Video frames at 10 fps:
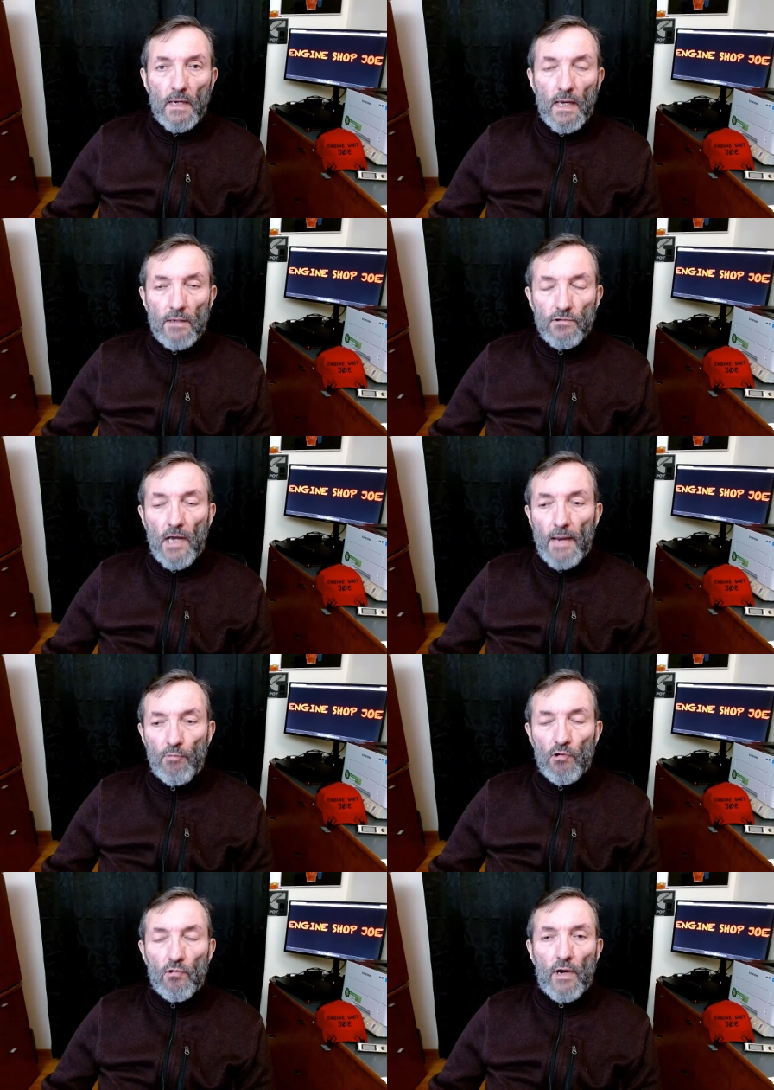As time
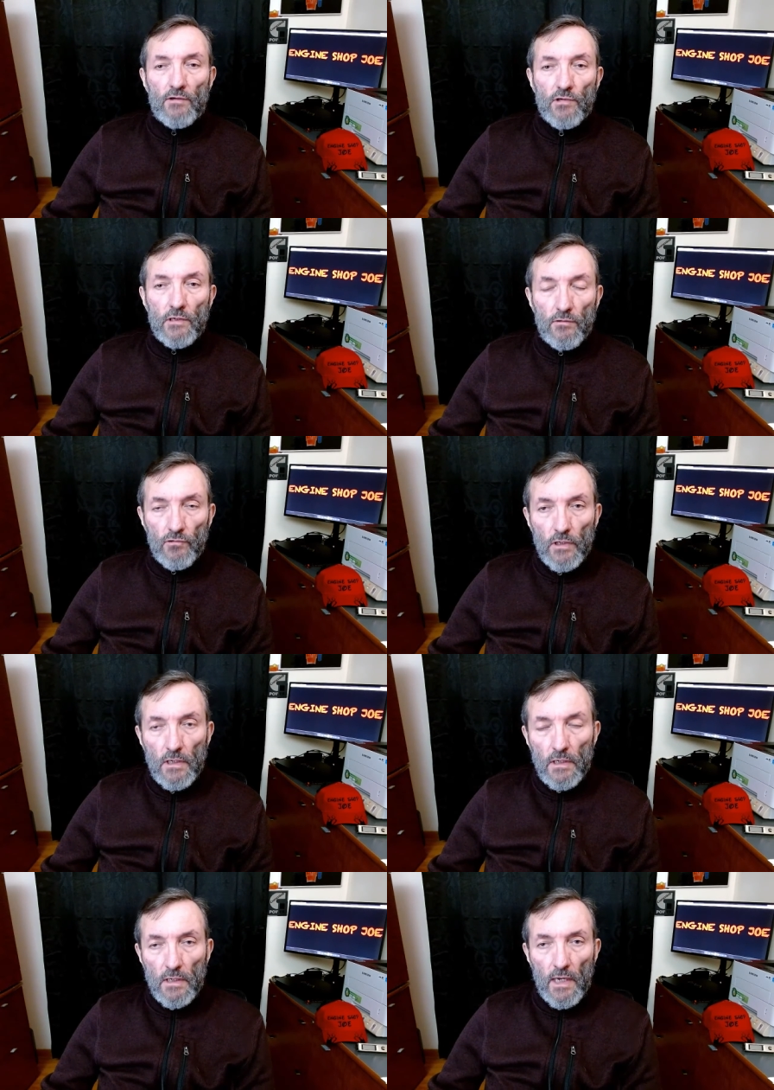progresses
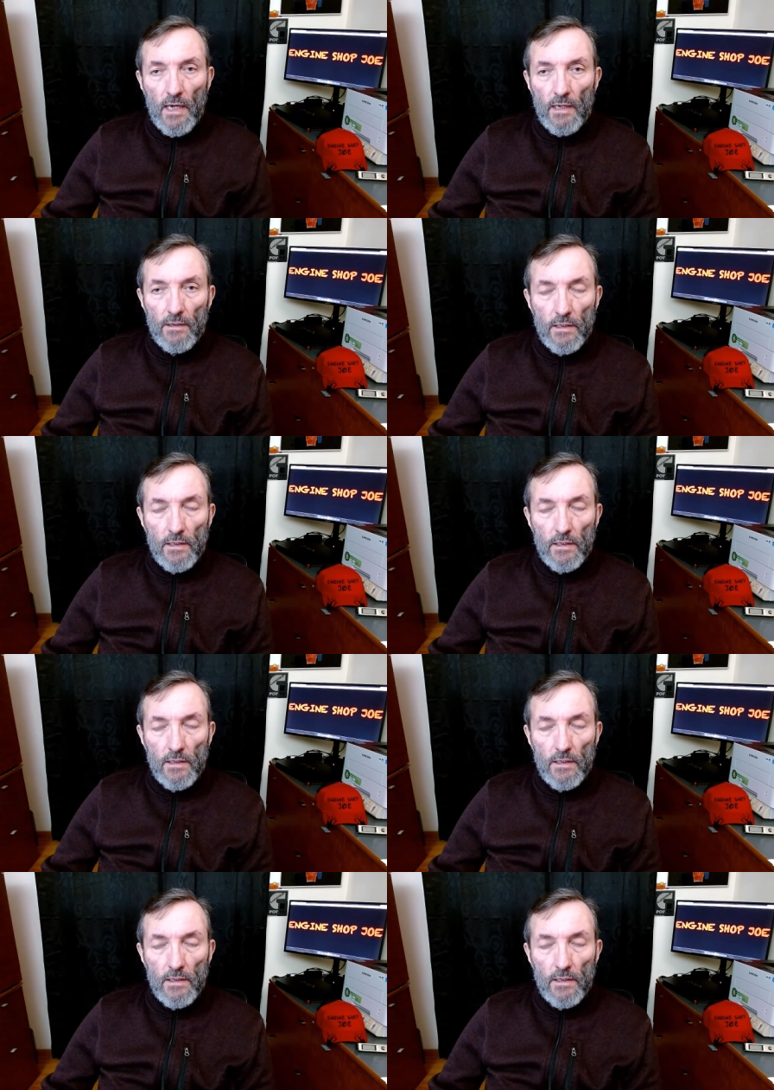and